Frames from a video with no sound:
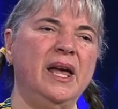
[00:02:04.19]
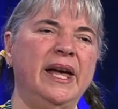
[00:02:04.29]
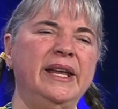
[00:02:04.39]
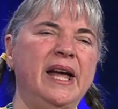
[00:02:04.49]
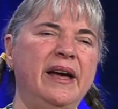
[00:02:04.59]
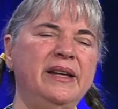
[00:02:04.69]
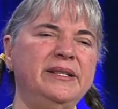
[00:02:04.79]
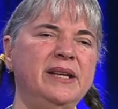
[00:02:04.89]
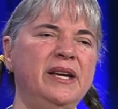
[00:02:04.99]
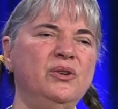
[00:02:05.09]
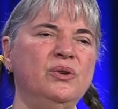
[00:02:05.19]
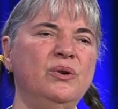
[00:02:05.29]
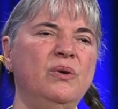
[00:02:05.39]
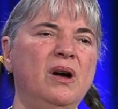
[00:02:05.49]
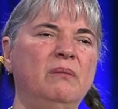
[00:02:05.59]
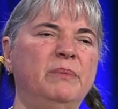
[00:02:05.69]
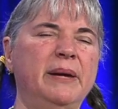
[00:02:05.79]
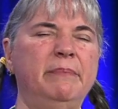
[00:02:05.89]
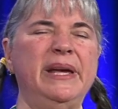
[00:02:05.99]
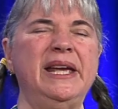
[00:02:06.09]
And as I grew up, I
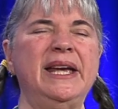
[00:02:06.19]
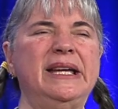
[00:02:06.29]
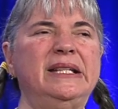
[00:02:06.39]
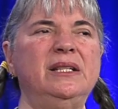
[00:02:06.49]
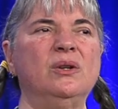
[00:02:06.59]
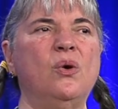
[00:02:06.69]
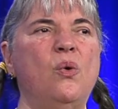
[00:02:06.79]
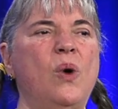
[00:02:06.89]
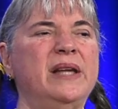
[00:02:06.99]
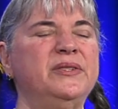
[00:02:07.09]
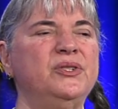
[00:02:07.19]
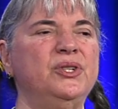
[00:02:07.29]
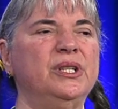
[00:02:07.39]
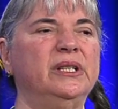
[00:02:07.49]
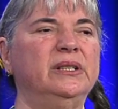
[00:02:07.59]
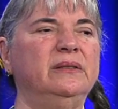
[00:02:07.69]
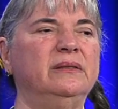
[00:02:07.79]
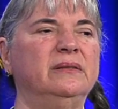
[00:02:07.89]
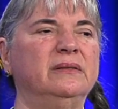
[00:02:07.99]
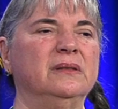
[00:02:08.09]
began to
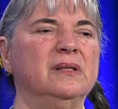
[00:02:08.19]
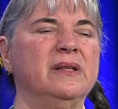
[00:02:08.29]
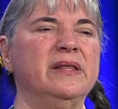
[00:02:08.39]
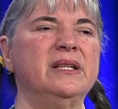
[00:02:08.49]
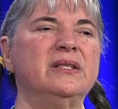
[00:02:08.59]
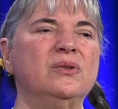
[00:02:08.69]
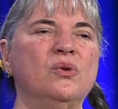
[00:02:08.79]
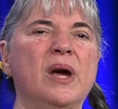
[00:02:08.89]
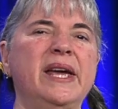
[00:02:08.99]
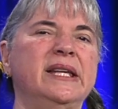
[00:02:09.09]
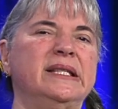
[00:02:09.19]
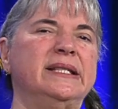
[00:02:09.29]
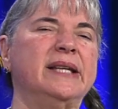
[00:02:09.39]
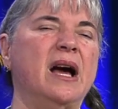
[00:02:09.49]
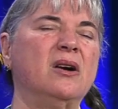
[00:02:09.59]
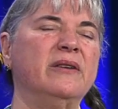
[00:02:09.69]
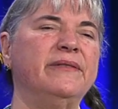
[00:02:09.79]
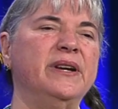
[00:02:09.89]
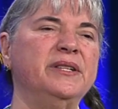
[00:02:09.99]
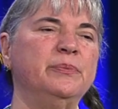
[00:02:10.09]
question this great
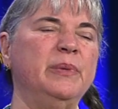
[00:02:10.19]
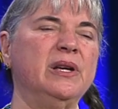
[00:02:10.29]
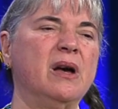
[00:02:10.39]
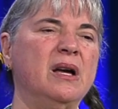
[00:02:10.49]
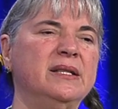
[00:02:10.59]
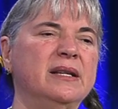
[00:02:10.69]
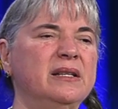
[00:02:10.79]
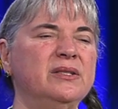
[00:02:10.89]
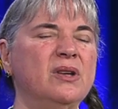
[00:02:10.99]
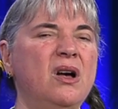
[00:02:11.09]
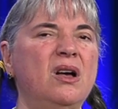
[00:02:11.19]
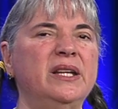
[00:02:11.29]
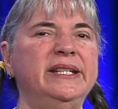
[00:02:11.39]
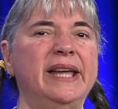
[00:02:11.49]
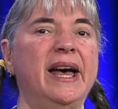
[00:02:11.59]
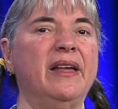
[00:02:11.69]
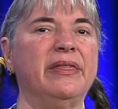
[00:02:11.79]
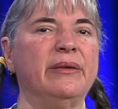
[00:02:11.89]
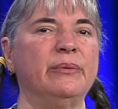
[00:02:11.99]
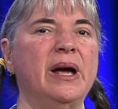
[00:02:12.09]
sacrifice because I saw
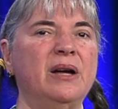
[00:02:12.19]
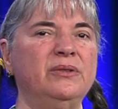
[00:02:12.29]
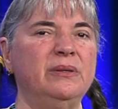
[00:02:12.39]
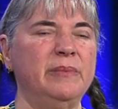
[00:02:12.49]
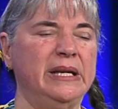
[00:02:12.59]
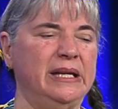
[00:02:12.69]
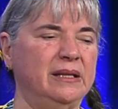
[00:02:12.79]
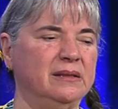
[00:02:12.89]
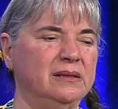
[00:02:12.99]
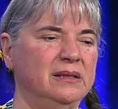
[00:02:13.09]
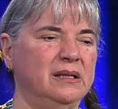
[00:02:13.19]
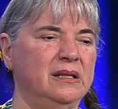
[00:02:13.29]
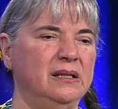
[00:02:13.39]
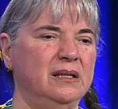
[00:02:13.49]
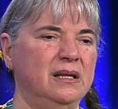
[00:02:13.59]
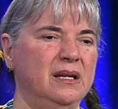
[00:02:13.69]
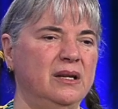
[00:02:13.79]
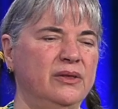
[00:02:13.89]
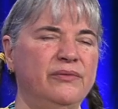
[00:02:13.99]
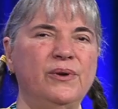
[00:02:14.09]
death around me.
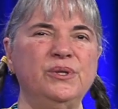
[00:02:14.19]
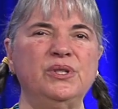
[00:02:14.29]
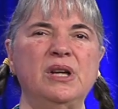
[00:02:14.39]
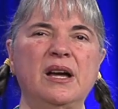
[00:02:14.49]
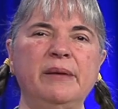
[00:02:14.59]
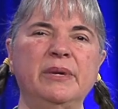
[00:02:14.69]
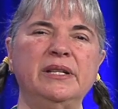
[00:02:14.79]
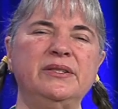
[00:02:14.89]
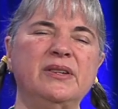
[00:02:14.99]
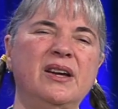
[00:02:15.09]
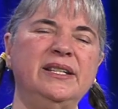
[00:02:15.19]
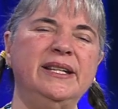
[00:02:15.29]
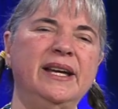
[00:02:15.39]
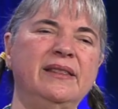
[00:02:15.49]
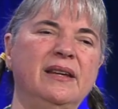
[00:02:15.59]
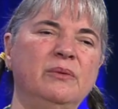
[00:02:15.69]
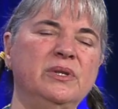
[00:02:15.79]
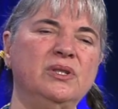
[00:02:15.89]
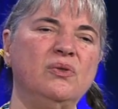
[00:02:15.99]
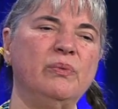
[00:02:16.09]
The first time I saw death, I
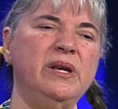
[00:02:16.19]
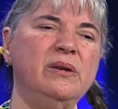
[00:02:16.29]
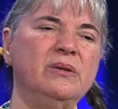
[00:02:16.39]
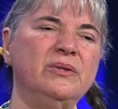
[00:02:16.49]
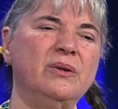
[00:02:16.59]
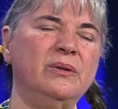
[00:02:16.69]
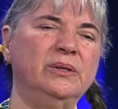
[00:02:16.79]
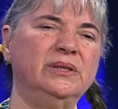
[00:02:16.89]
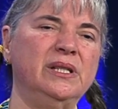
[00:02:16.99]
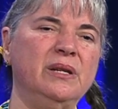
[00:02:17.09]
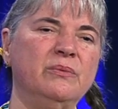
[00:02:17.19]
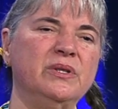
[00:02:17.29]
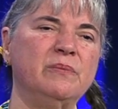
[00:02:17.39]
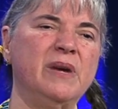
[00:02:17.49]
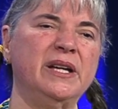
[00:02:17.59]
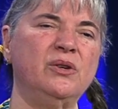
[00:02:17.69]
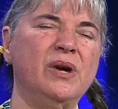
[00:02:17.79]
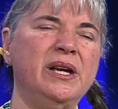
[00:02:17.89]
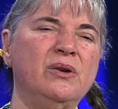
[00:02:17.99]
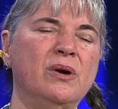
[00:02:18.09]
was 3 years old, and it was my
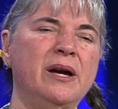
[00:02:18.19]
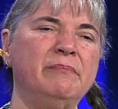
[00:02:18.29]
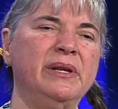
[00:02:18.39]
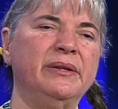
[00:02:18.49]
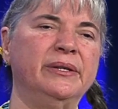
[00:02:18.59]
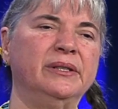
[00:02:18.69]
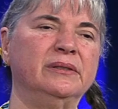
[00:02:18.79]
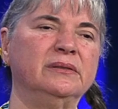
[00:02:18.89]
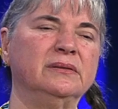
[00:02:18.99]
great-grandmother.